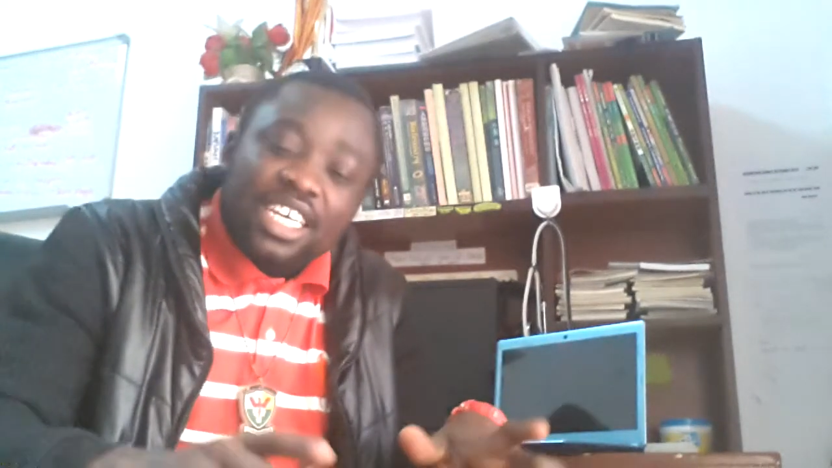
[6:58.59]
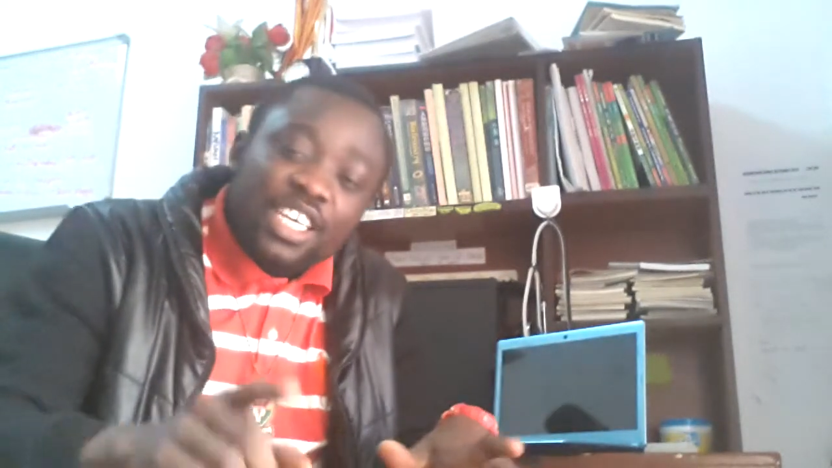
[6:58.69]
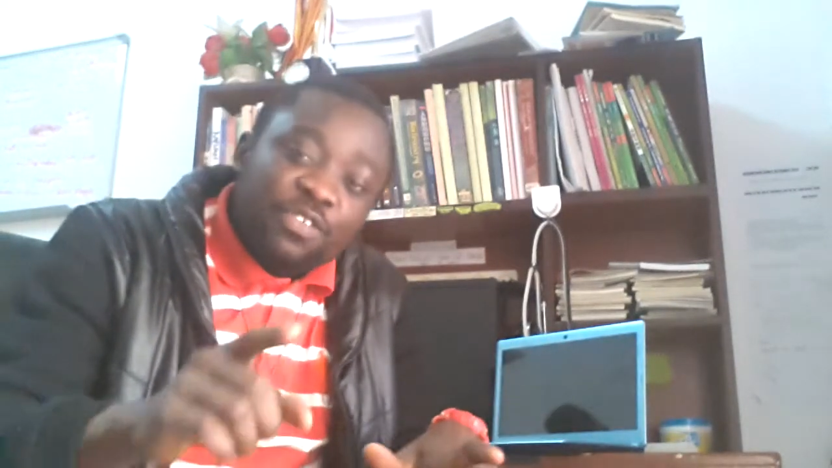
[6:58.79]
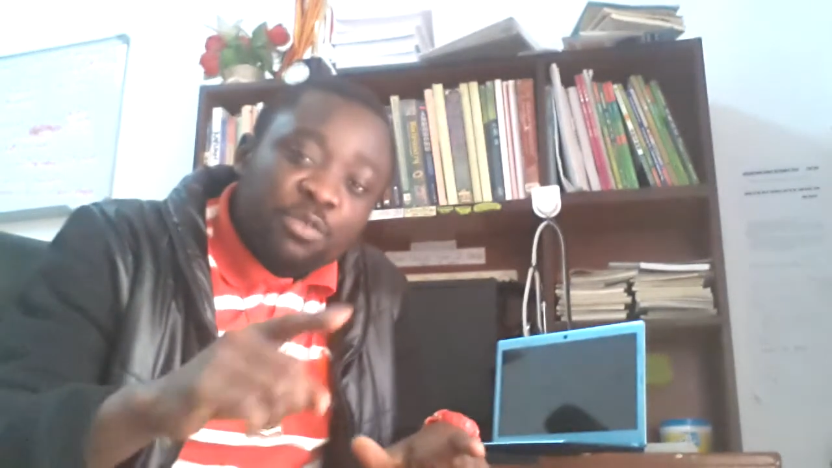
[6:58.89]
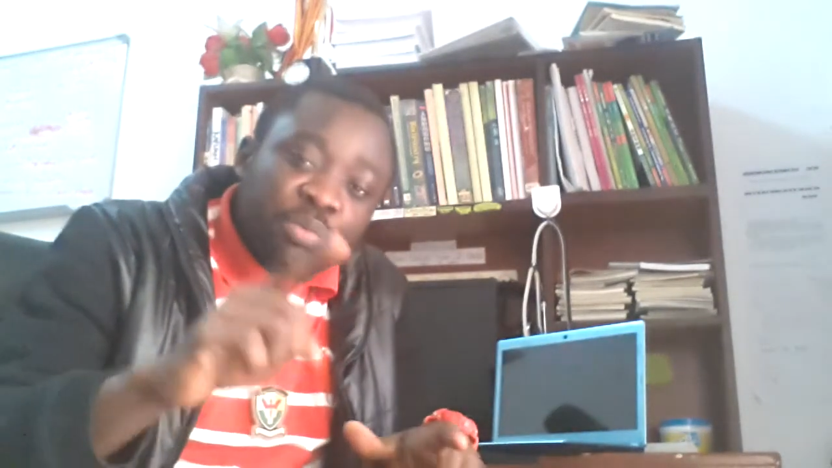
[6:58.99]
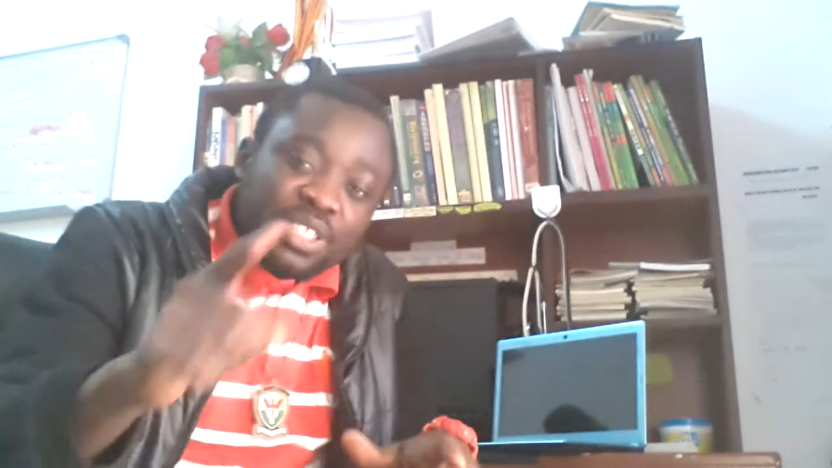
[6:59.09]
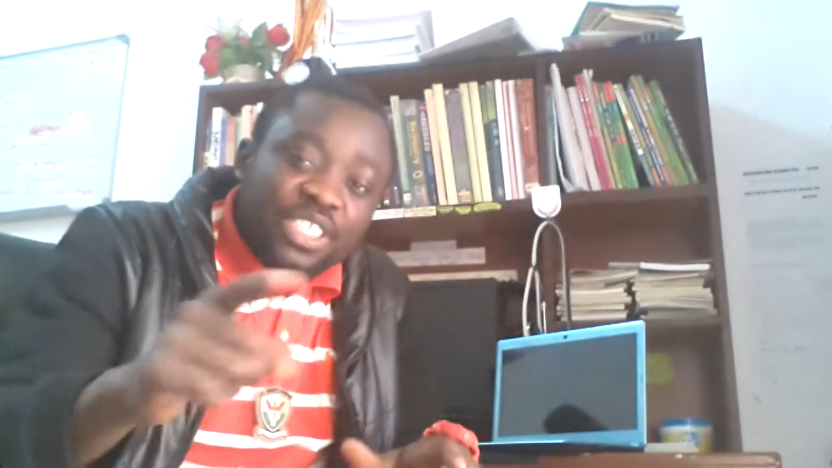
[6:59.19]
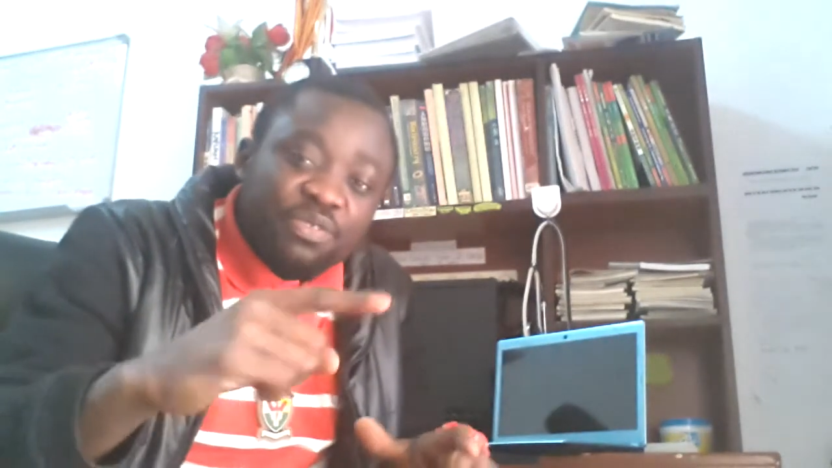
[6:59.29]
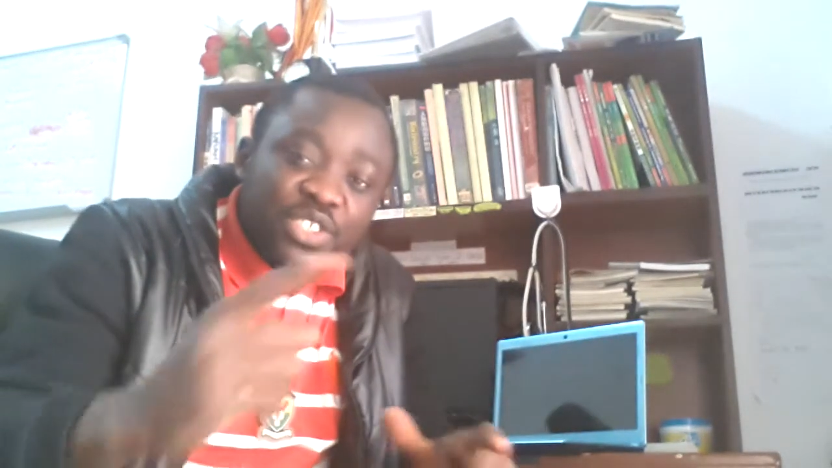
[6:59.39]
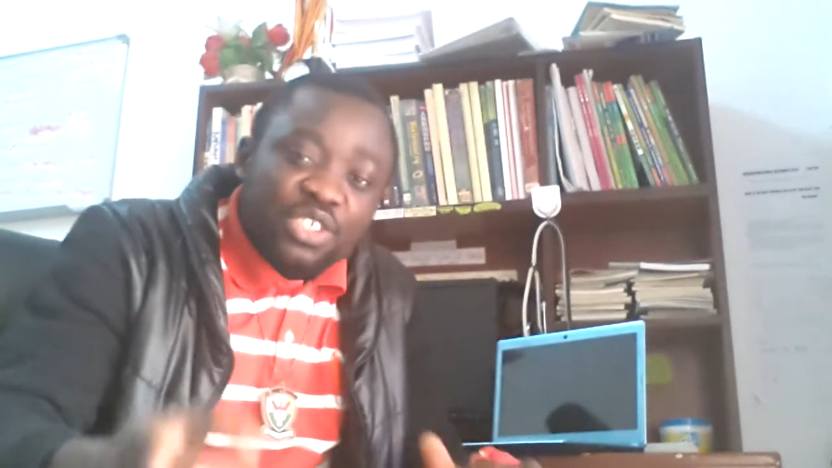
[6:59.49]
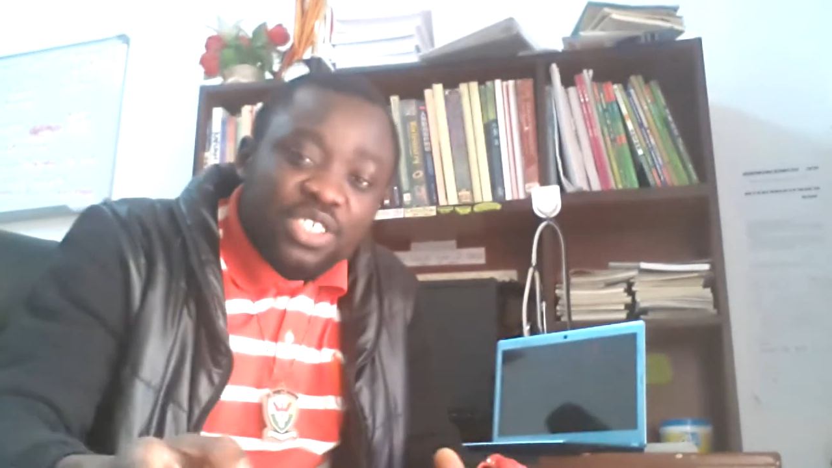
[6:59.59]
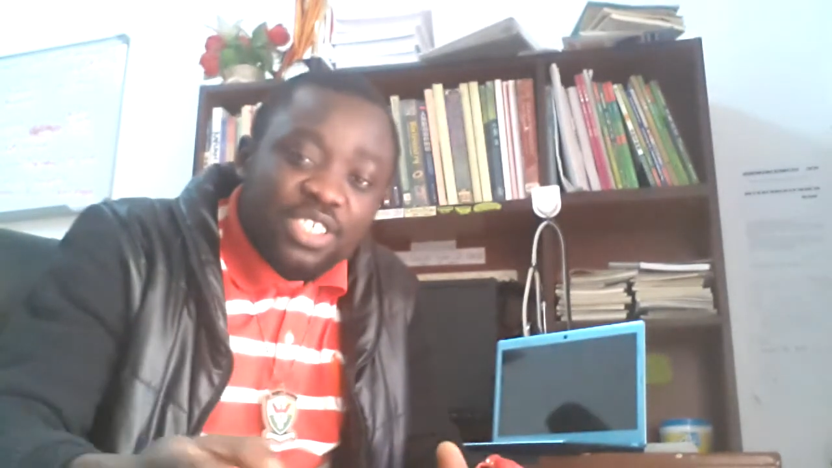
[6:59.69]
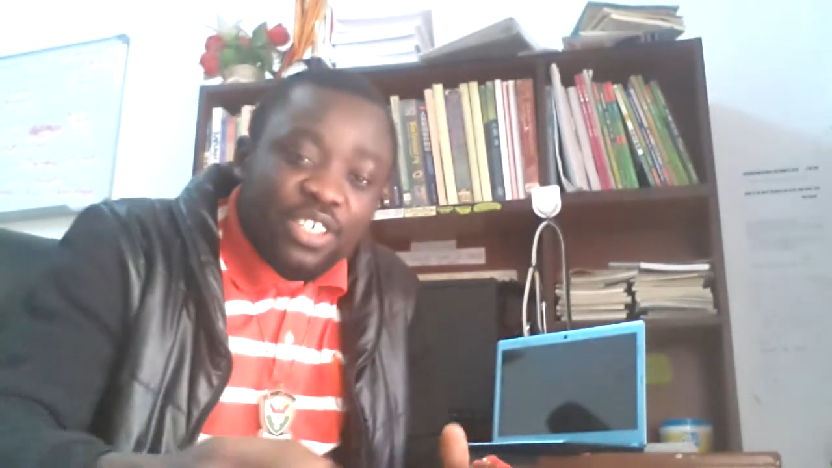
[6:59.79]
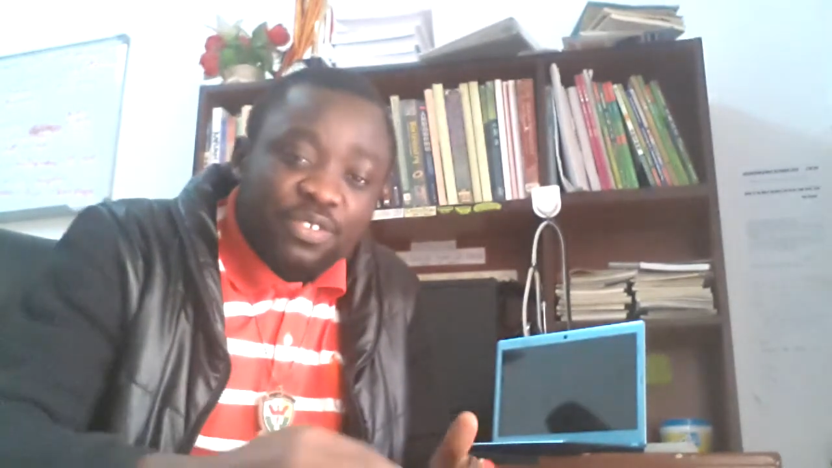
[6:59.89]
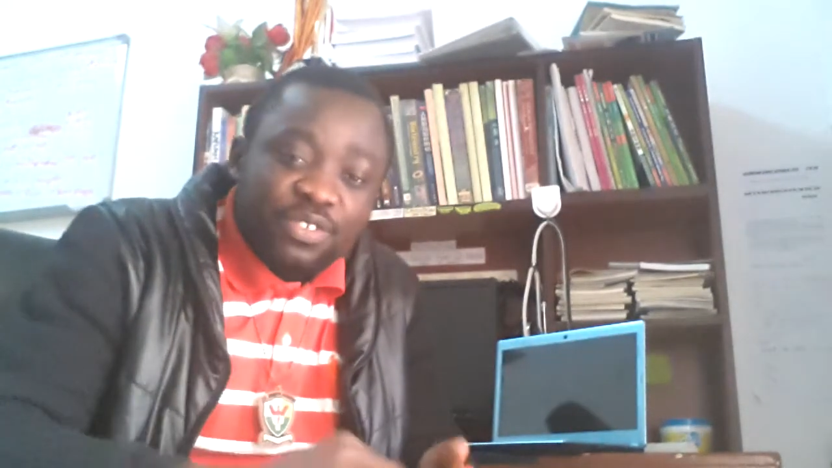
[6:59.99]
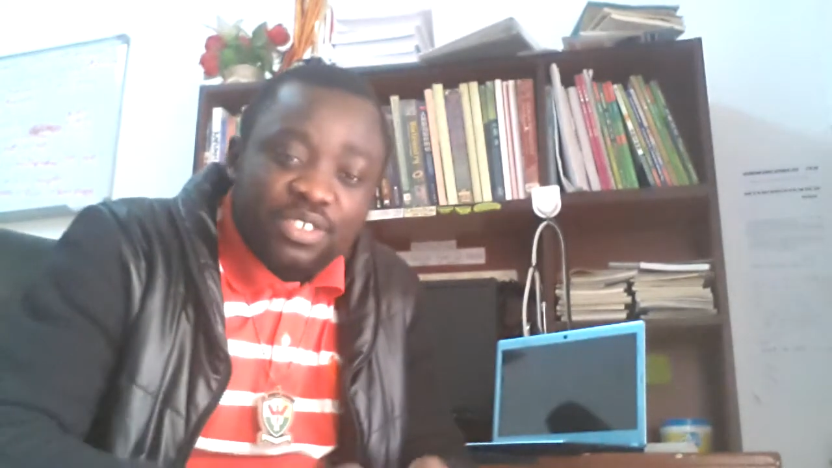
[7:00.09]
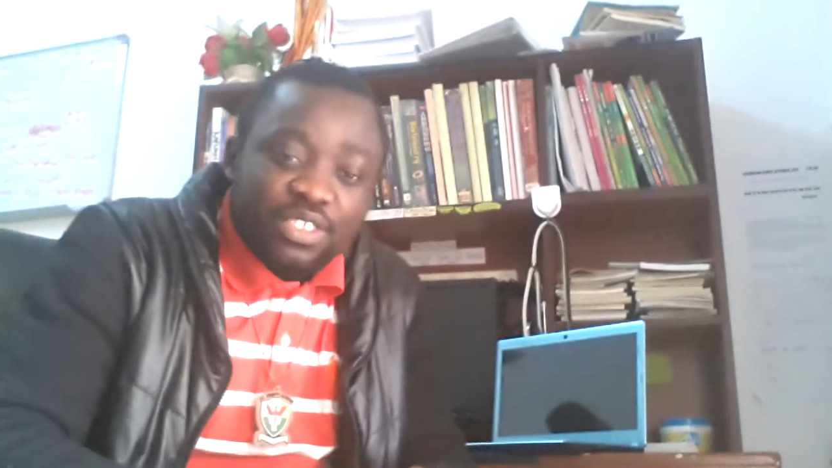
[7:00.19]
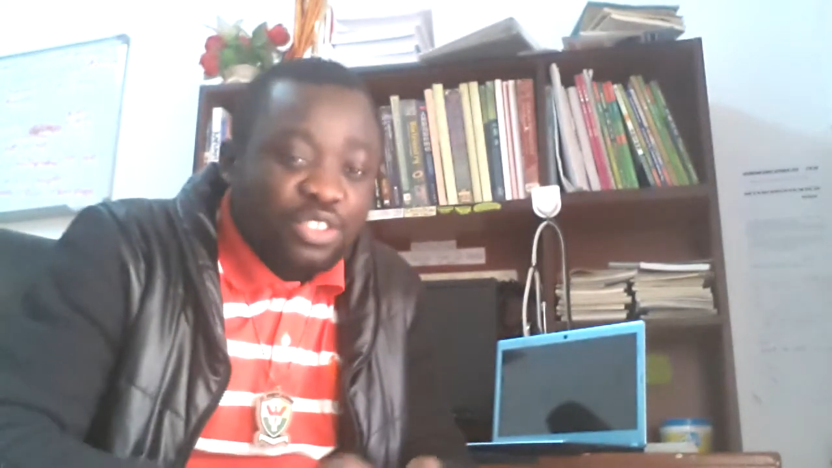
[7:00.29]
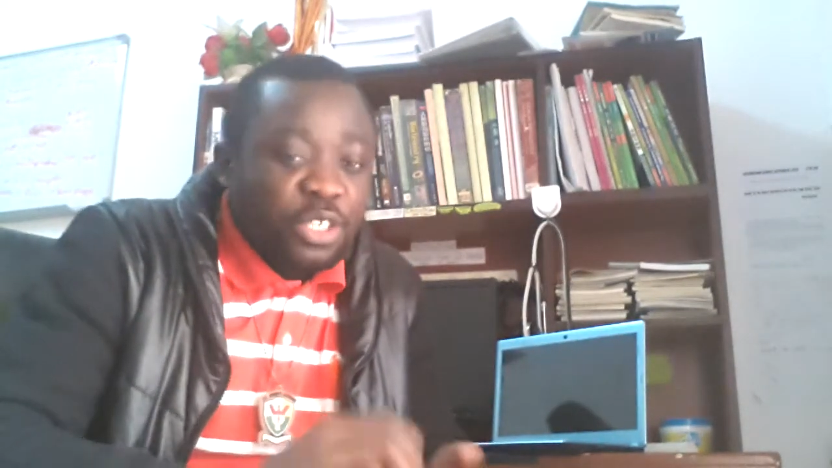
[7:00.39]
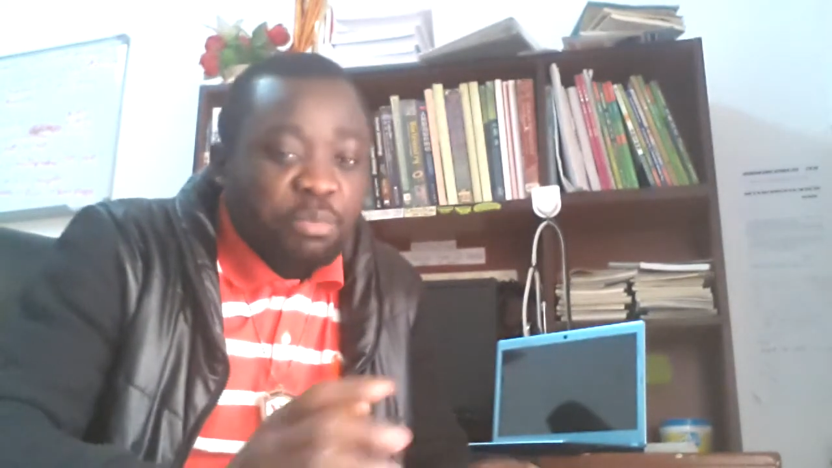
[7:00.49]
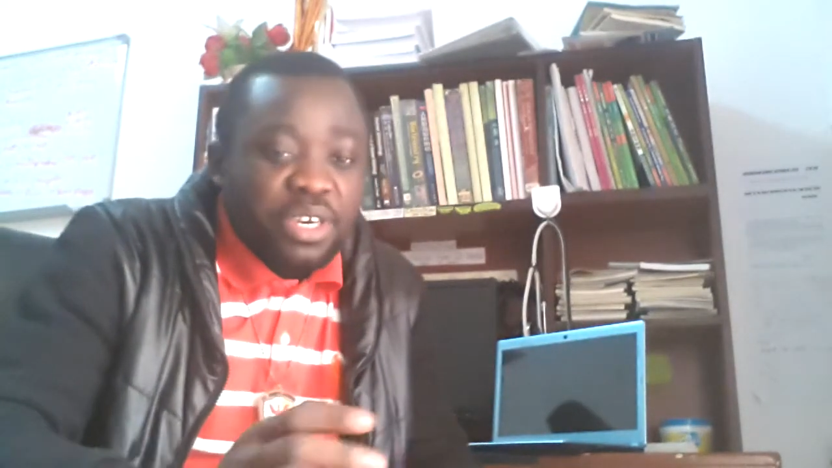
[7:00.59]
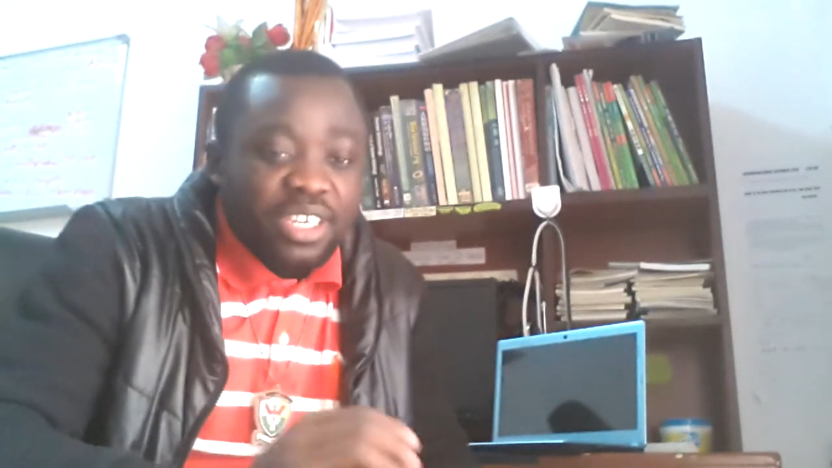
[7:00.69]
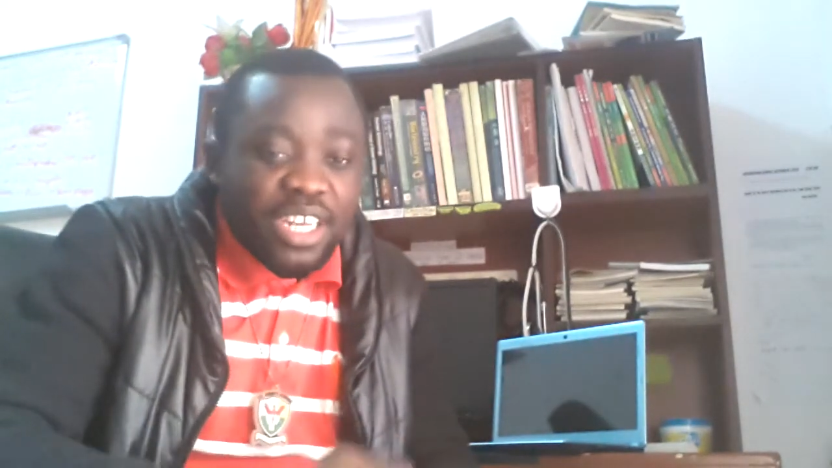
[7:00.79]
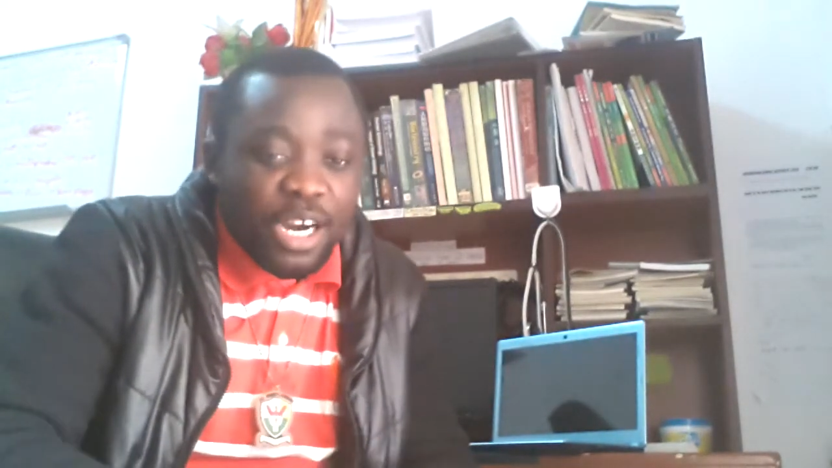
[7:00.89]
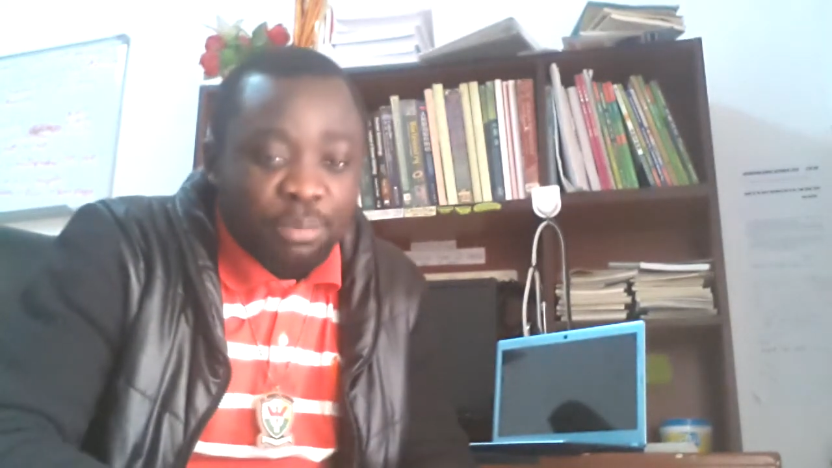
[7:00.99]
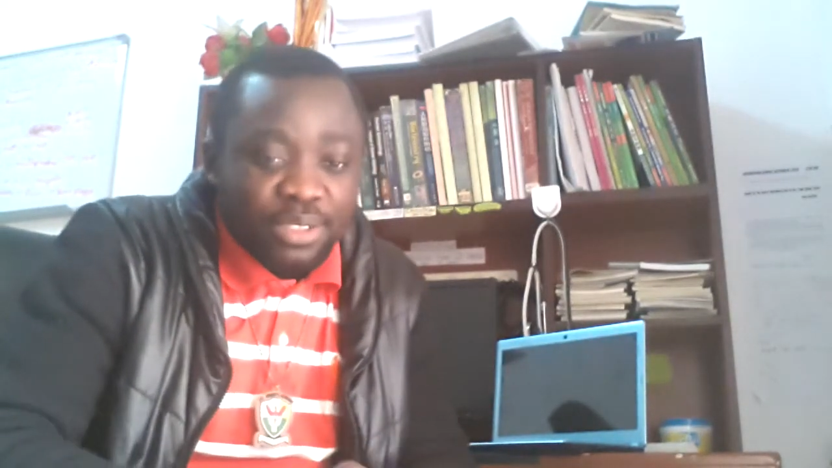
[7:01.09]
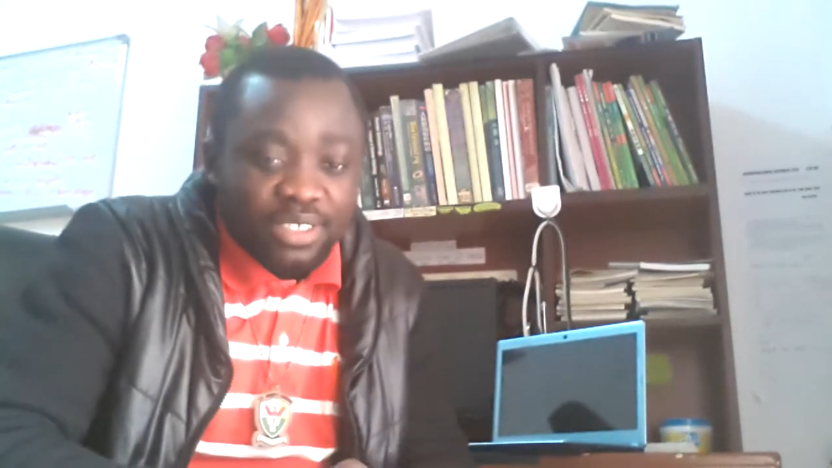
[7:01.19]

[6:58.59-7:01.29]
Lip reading: If you believe in yourself, you can make it happen.